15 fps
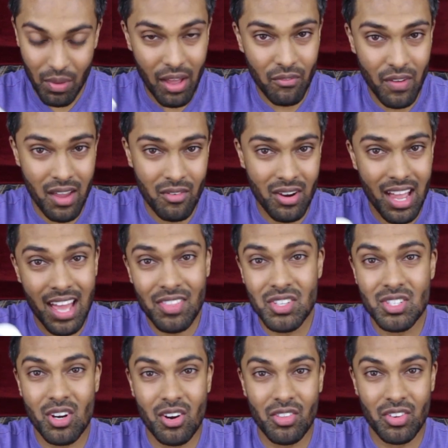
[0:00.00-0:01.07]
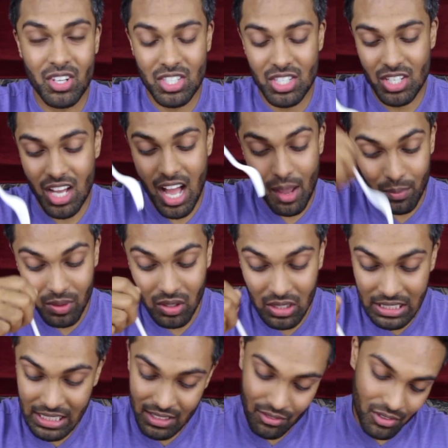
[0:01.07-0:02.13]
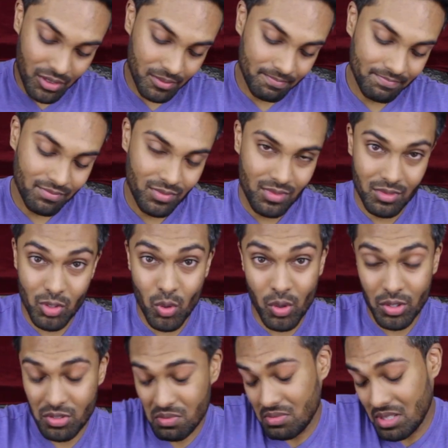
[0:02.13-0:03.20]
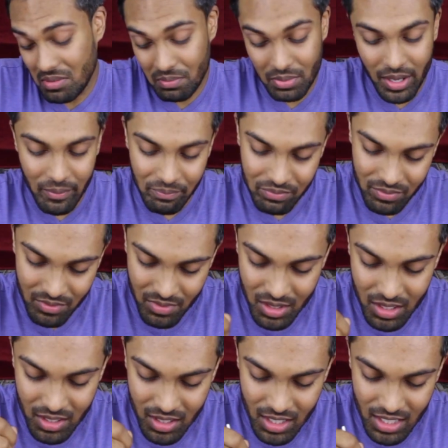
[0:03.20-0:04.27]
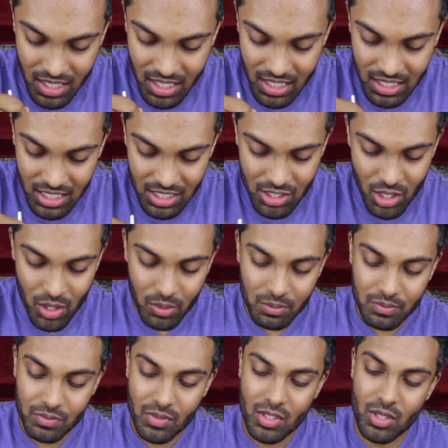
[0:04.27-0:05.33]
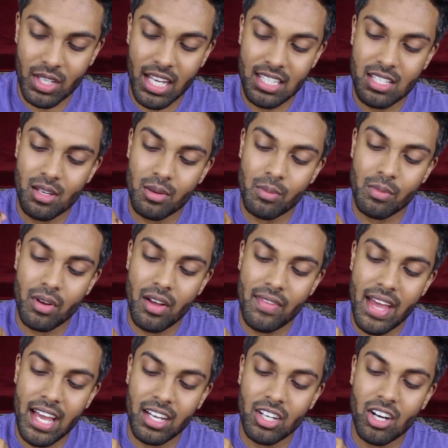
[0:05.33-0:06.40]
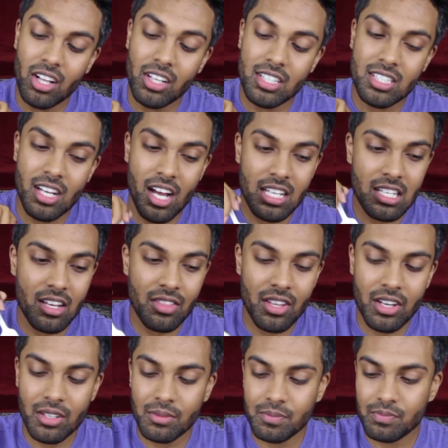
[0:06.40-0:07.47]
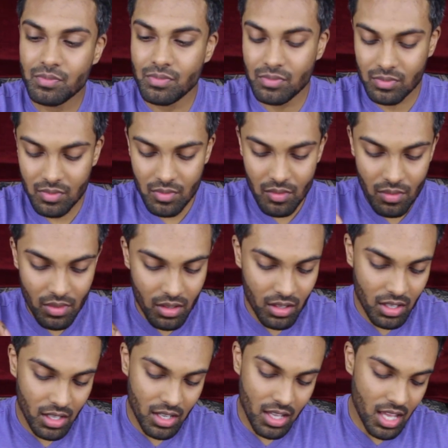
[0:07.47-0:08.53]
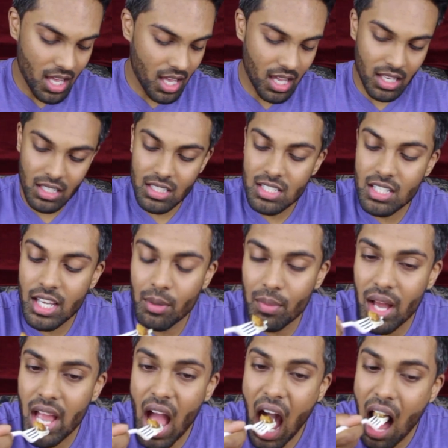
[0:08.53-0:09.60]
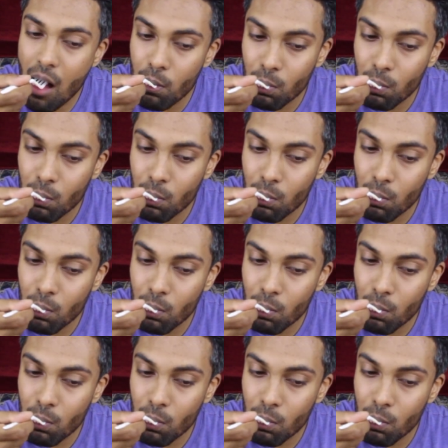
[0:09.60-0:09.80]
my favorite and the star of the dish, I believe, according to me. But let's go. So we got some of that garlic sauce on there, and let's take a bite.